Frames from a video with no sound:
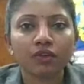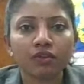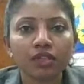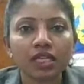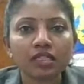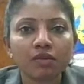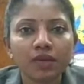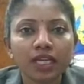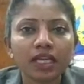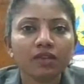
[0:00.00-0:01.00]
So there is a
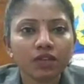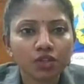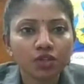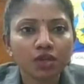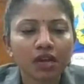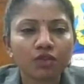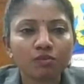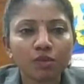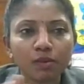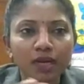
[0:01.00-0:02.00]
way in which you have to
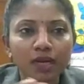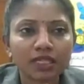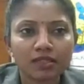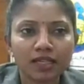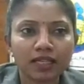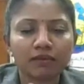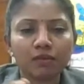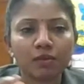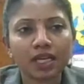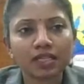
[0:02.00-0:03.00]
immobilize his neck,
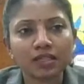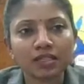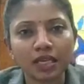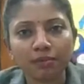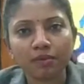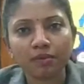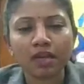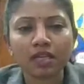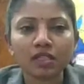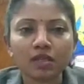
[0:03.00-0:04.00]
immobilize his hip,
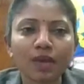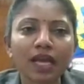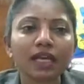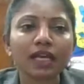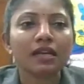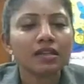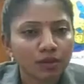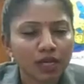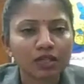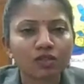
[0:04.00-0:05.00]
immobilize his back, so
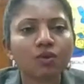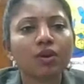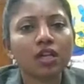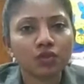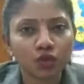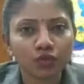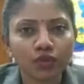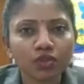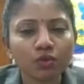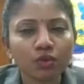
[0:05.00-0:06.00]
on and so
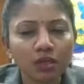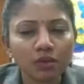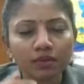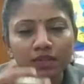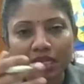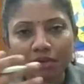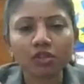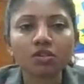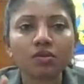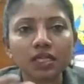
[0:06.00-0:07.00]
forth. So we
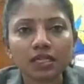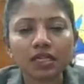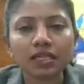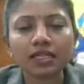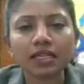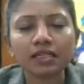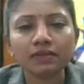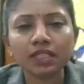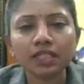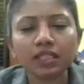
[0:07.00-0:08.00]
demonstrated that and
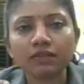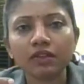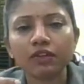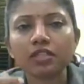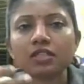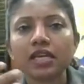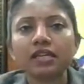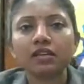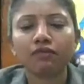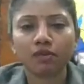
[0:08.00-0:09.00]
we gave the
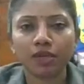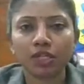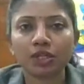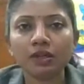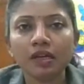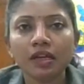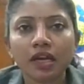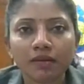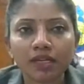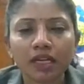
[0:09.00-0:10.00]
first-hand information
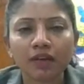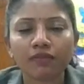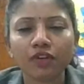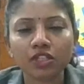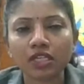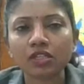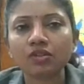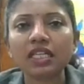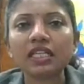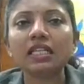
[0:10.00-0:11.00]
and first-hand
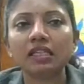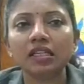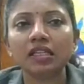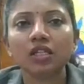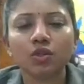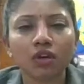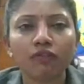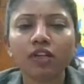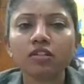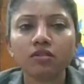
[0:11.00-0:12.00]
training to our
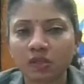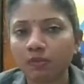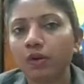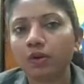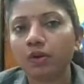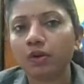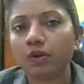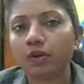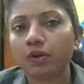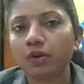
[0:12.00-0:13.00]
first
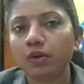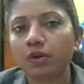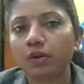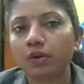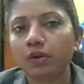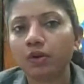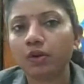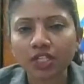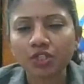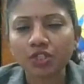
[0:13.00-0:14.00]
responders. So
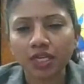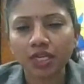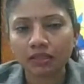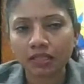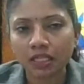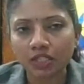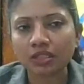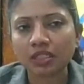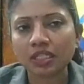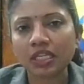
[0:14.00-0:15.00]
such
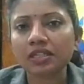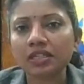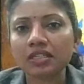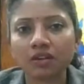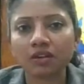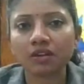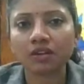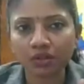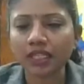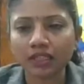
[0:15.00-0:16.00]
education is
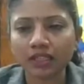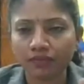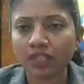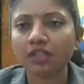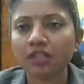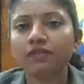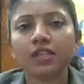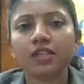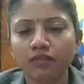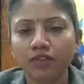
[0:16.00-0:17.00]
ongoing and they're very, very
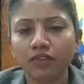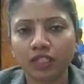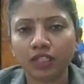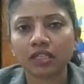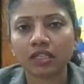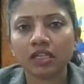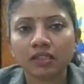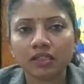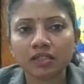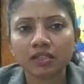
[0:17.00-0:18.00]
significant.
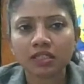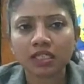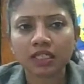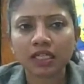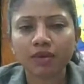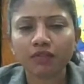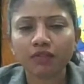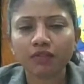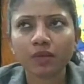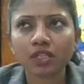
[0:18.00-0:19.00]
The second part of
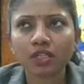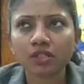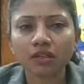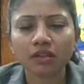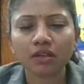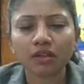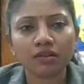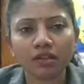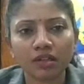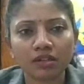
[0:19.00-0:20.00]
your question,
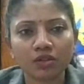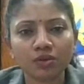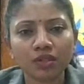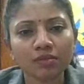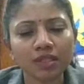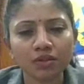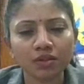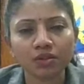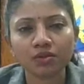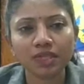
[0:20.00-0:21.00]
Surabhi,
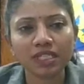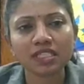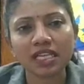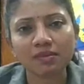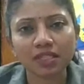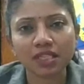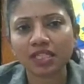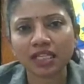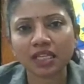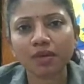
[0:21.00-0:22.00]
could you please tell me
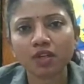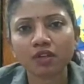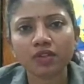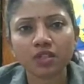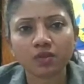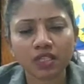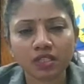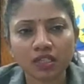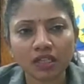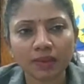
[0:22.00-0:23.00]
the second part of his
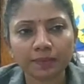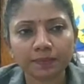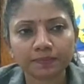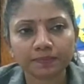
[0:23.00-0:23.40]
question?